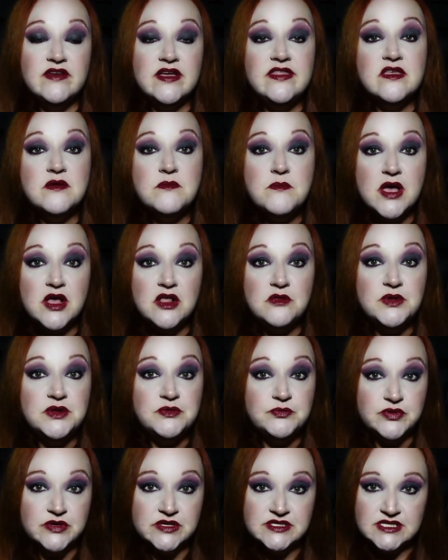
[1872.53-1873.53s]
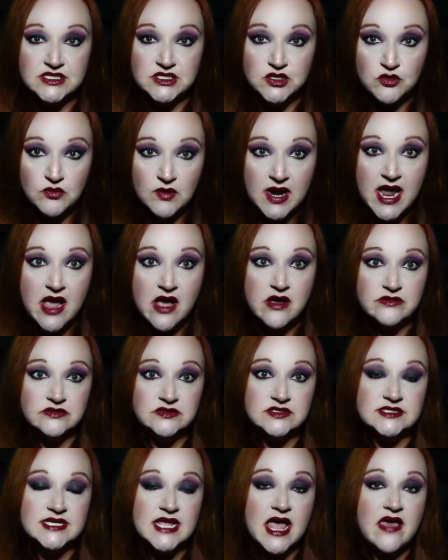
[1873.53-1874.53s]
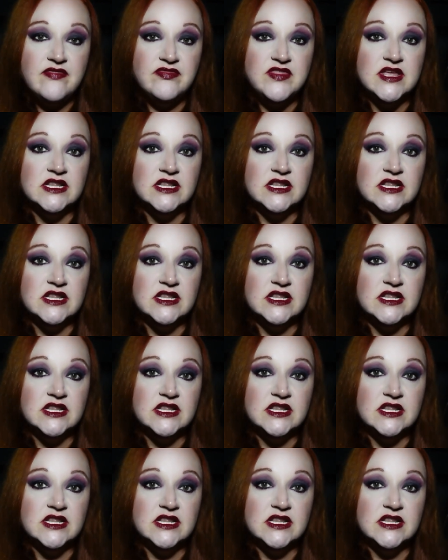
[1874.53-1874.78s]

in the Melbourne prison grounds and